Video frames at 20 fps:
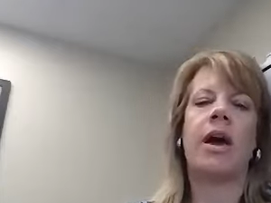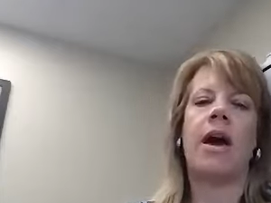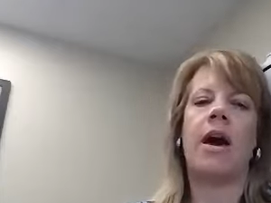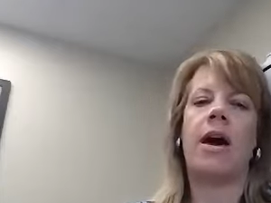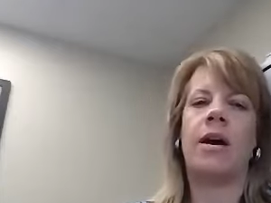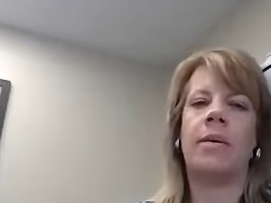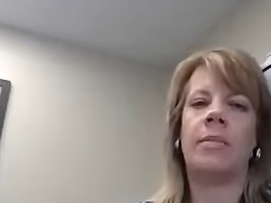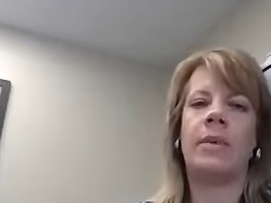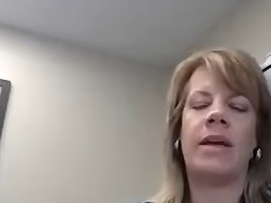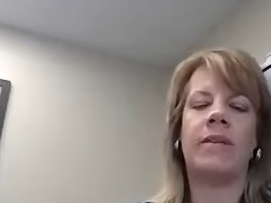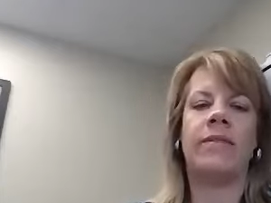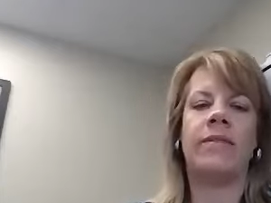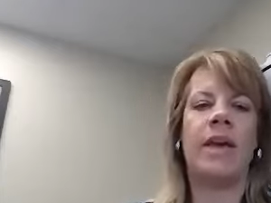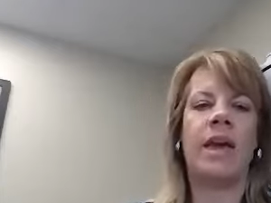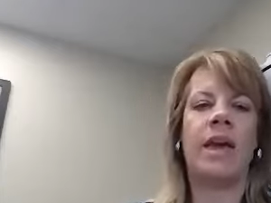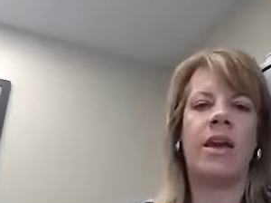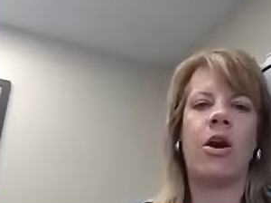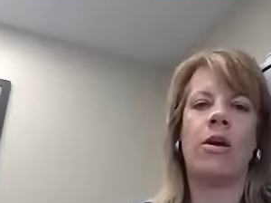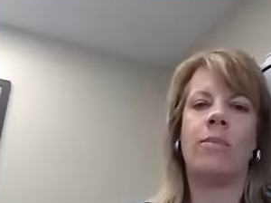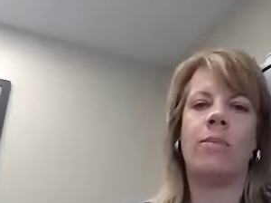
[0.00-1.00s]
um, and
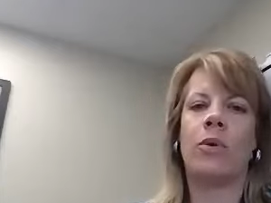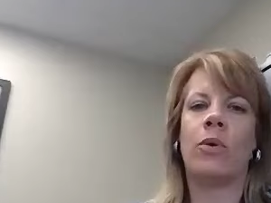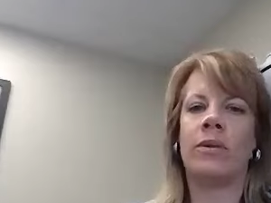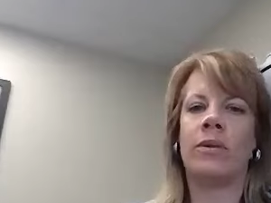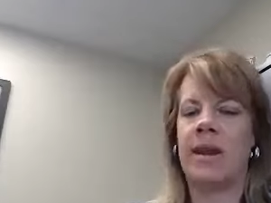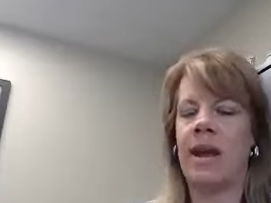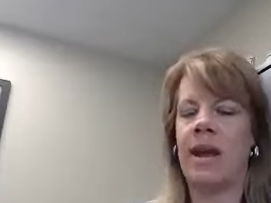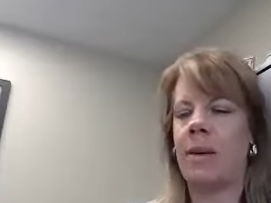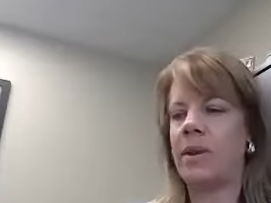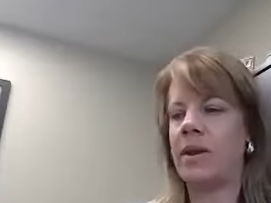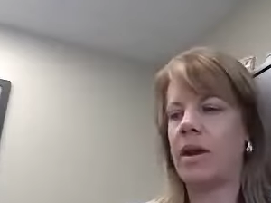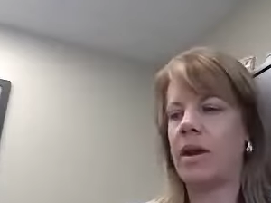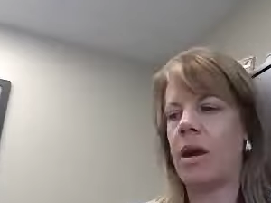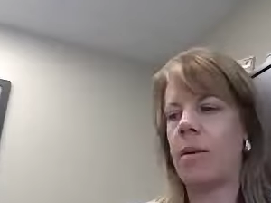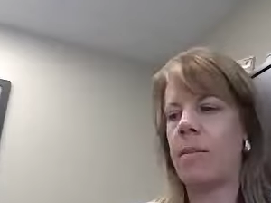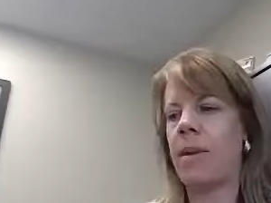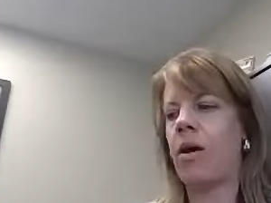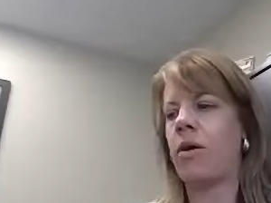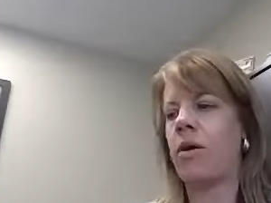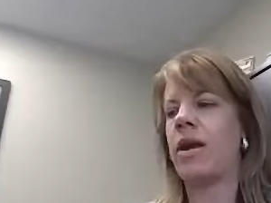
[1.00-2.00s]
they are more than happy to
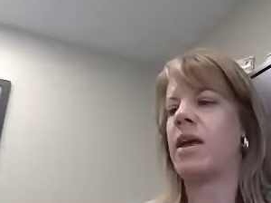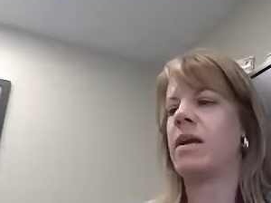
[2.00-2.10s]
come out